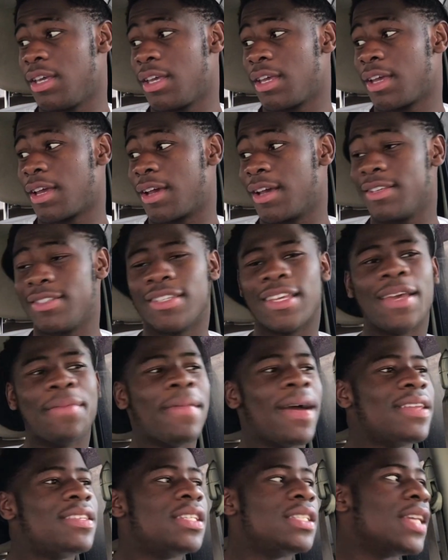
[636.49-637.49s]
Because
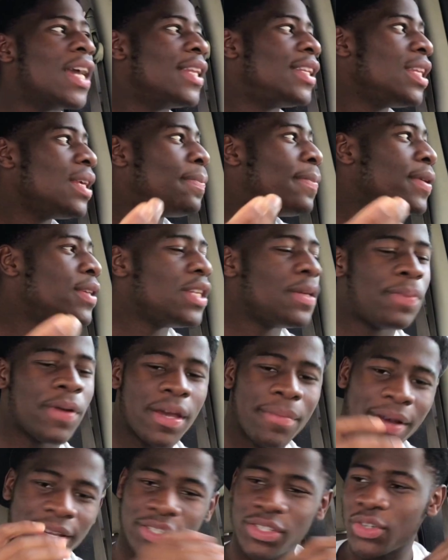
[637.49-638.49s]
imagine you're deeper.
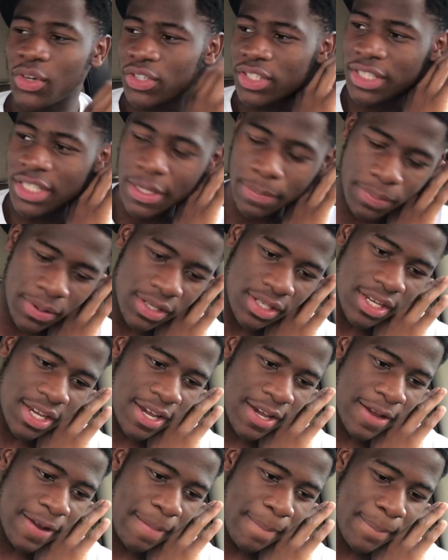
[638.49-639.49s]
Imagine you're sleeping,
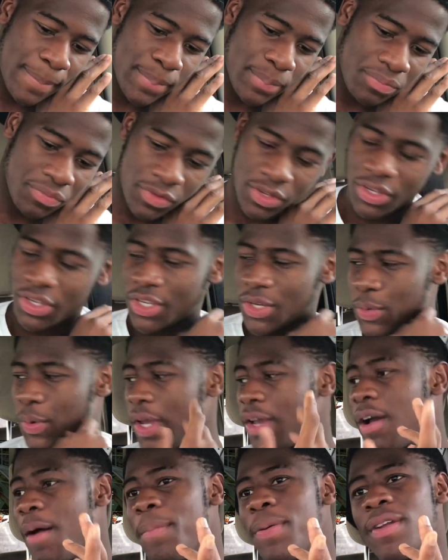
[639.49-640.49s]
yeah. You wake
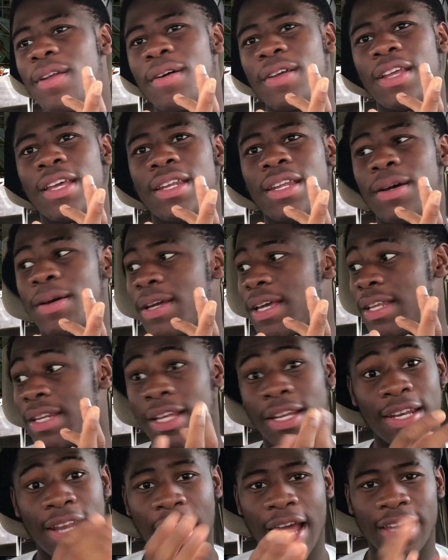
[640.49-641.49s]
up in the
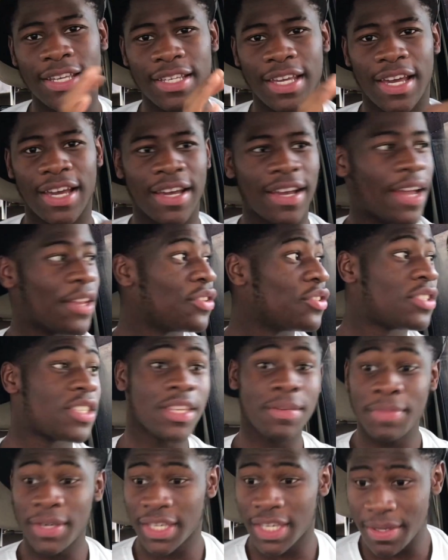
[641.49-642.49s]
night, yeah, and you see
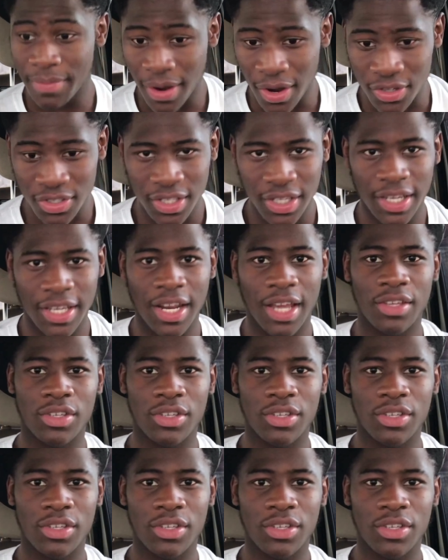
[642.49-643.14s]
Mickey Mouse looking at you.